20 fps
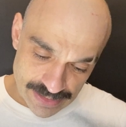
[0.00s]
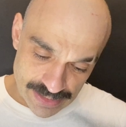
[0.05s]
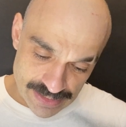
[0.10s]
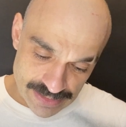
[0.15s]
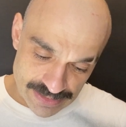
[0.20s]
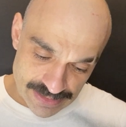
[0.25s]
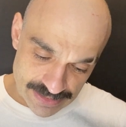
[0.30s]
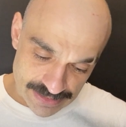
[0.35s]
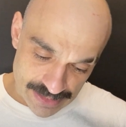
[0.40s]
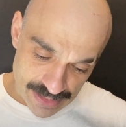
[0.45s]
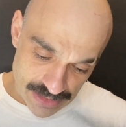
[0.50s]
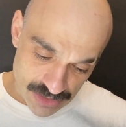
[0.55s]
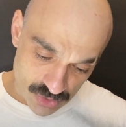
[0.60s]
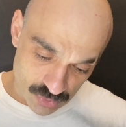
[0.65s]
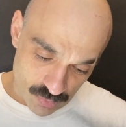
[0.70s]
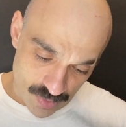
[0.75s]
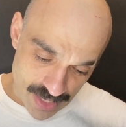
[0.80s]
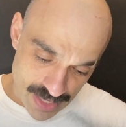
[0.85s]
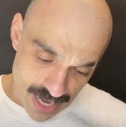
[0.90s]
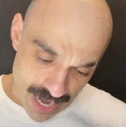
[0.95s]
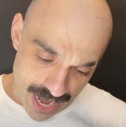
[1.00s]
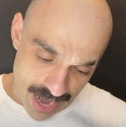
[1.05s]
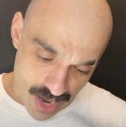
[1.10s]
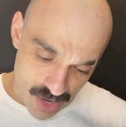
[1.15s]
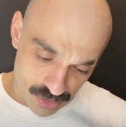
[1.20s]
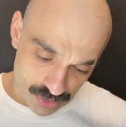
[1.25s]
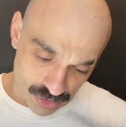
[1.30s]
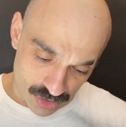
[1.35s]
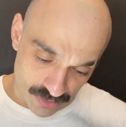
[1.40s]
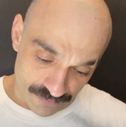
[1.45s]
incidents went
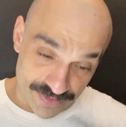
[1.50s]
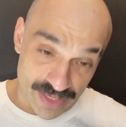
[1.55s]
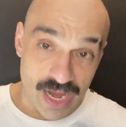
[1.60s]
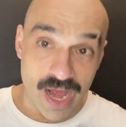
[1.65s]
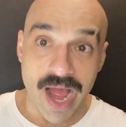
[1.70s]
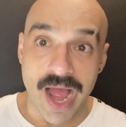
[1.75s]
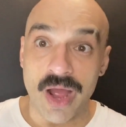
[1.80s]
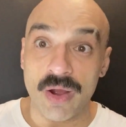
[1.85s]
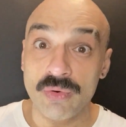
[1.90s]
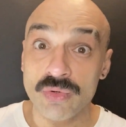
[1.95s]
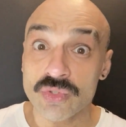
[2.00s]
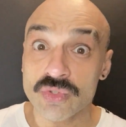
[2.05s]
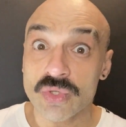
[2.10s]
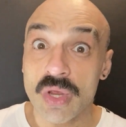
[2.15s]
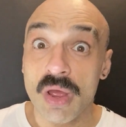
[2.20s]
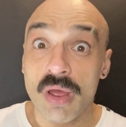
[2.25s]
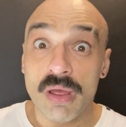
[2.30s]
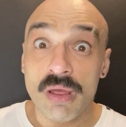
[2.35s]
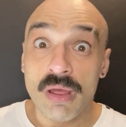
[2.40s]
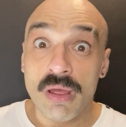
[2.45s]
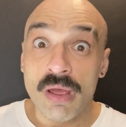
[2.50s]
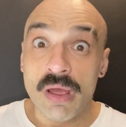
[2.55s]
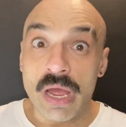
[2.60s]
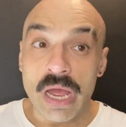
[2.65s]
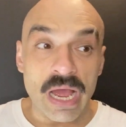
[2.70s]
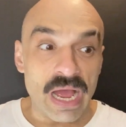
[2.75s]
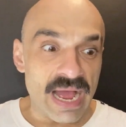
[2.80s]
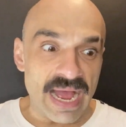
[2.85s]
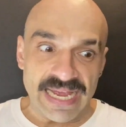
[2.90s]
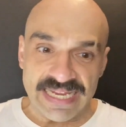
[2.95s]
out of the house.
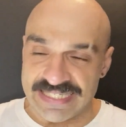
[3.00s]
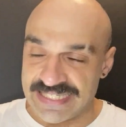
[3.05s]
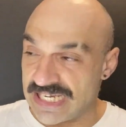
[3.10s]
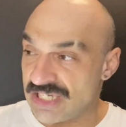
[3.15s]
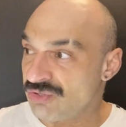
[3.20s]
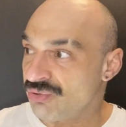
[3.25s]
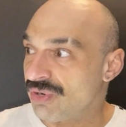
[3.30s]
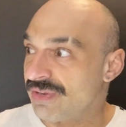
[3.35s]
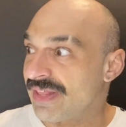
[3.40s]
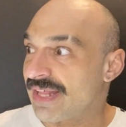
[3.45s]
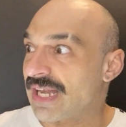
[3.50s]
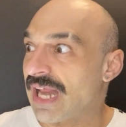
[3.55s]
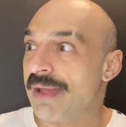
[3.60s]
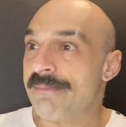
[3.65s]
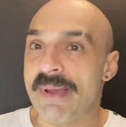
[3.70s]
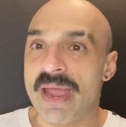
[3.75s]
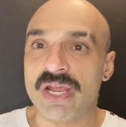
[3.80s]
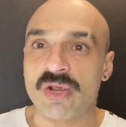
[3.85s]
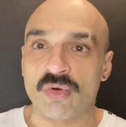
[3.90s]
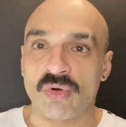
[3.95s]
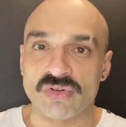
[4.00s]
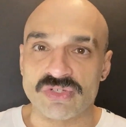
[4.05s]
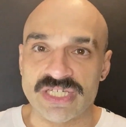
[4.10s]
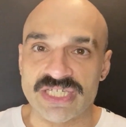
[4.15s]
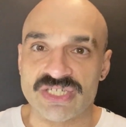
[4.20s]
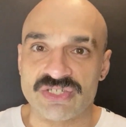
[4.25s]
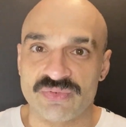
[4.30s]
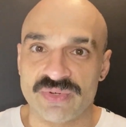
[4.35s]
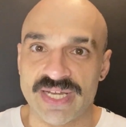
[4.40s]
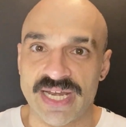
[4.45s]
I said to her that I might cross the
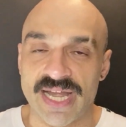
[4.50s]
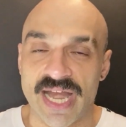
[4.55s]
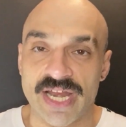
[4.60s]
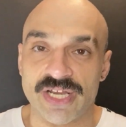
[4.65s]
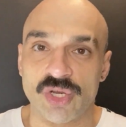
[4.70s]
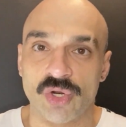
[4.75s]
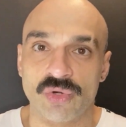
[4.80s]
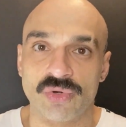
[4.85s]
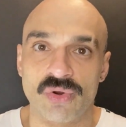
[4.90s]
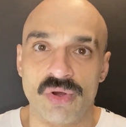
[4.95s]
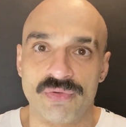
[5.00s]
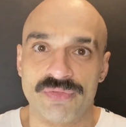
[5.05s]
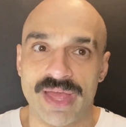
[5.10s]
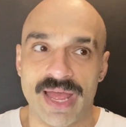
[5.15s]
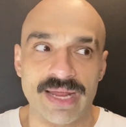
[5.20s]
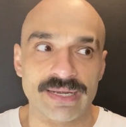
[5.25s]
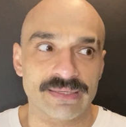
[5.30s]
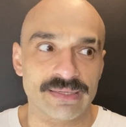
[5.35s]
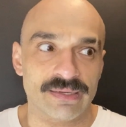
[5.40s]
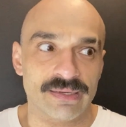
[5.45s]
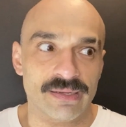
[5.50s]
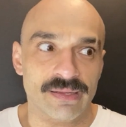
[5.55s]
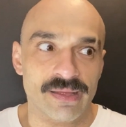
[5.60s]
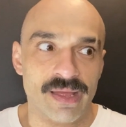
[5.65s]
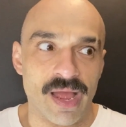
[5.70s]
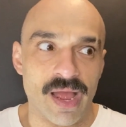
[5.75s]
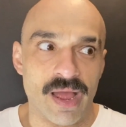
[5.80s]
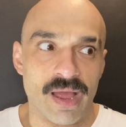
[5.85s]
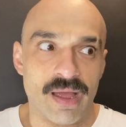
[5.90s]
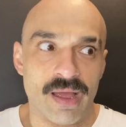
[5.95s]
street, and I don't know that
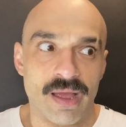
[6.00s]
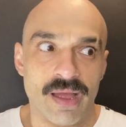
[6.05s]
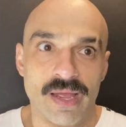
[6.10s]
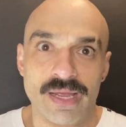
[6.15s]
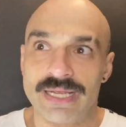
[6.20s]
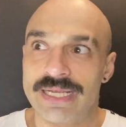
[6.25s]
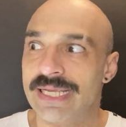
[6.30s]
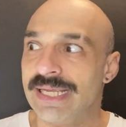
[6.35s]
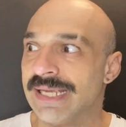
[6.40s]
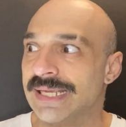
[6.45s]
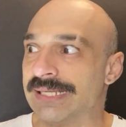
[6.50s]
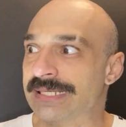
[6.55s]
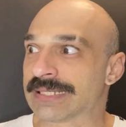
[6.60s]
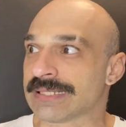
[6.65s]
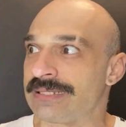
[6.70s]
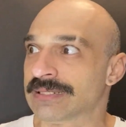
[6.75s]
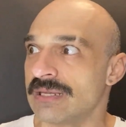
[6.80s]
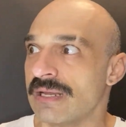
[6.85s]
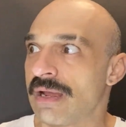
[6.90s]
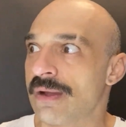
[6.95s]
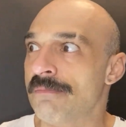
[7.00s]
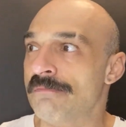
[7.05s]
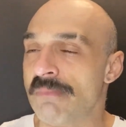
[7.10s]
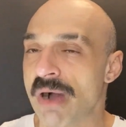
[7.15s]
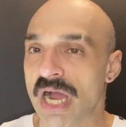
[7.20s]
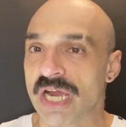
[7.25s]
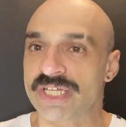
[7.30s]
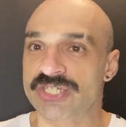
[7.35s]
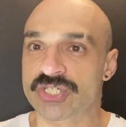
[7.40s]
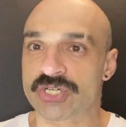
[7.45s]
is
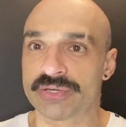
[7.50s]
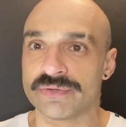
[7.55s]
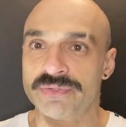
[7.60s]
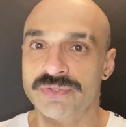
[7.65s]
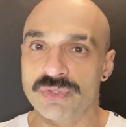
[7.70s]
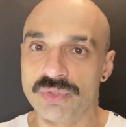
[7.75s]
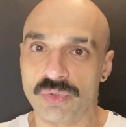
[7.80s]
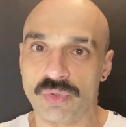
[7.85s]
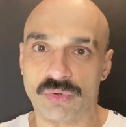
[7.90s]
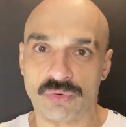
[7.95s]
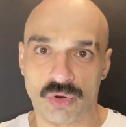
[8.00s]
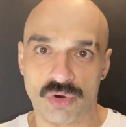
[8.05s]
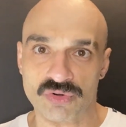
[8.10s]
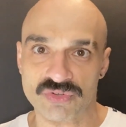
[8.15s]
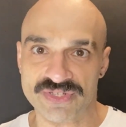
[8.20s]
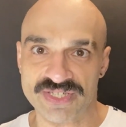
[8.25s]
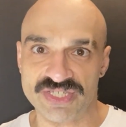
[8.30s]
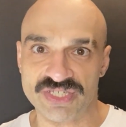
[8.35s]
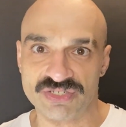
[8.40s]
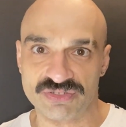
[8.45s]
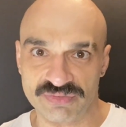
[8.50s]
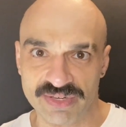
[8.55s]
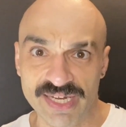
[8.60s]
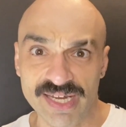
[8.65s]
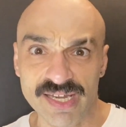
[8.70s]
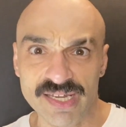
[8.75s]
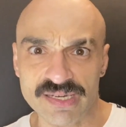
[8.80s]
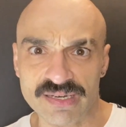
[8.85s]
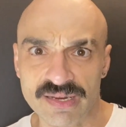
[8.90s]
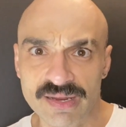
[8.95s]
my turn to cross the
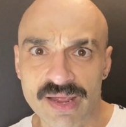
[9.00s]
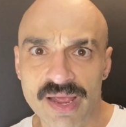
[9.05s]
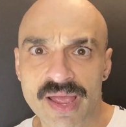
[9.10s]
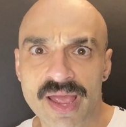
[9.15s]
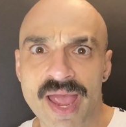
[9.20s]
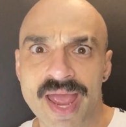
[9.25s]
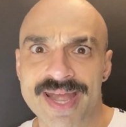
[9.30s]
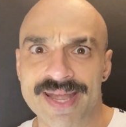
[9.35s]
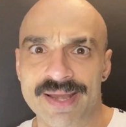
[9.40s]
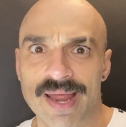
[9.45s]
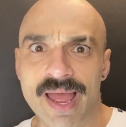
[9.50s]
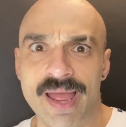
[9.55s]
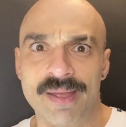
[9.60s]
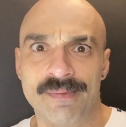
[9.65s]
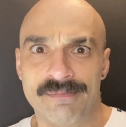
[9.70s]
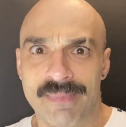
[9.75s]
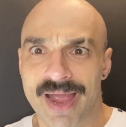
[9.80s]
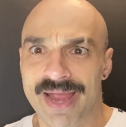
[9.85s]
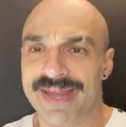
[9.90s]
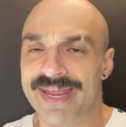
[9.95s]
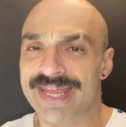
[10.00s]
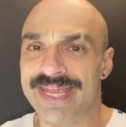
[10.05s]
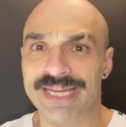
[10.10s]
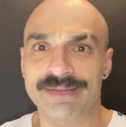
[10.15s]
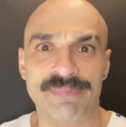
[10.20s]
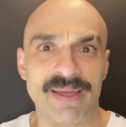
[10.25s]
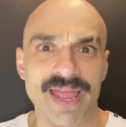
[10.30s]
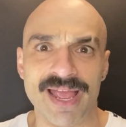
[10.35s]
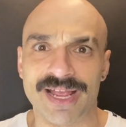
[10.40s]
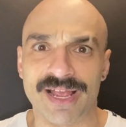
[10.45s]
street, and I might
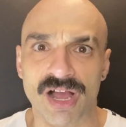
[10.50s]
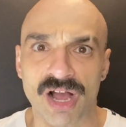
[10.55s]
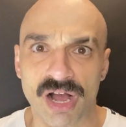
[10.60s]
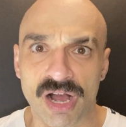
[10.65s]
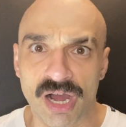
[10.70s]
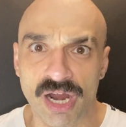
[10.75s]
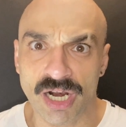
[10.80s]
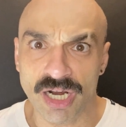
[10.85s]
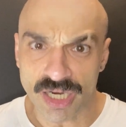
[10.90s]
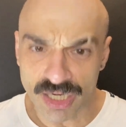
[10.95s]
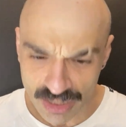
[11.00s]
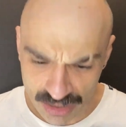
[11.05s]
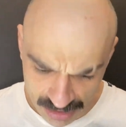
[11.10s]
hit by a car.